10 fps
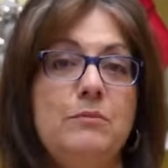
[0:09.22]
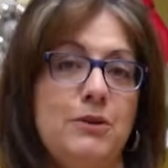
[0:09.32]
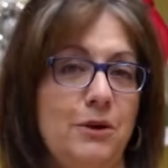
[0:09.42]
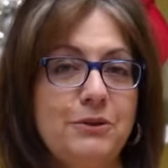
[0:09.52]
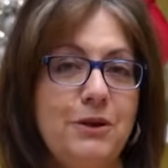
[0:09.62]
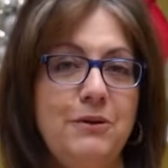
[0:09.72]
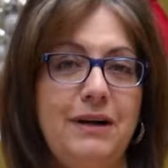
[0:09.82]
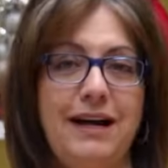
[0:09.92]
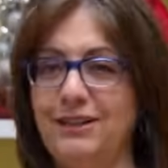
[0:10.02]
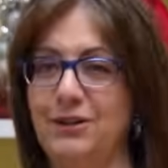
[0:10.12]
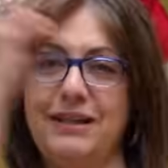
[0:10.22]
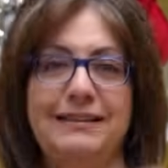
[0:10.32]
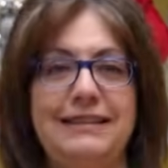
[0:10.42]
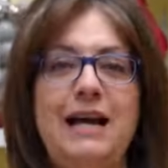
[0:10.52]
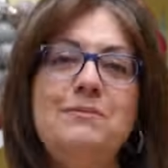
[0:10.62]
Pronto? Allora
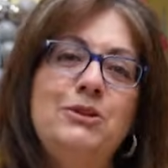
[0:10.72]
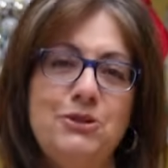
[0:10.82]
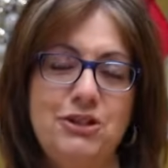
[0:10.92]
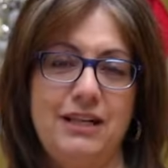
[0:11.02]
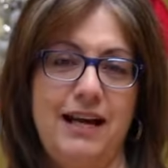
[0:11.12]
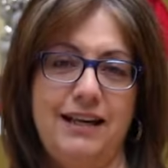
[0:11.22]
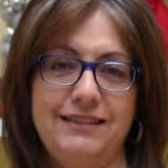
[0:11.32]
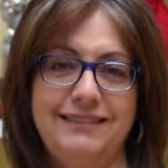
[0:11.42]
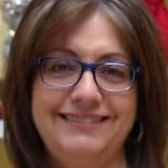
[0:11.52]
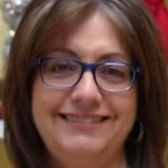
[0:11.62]
andiamo a cucinare.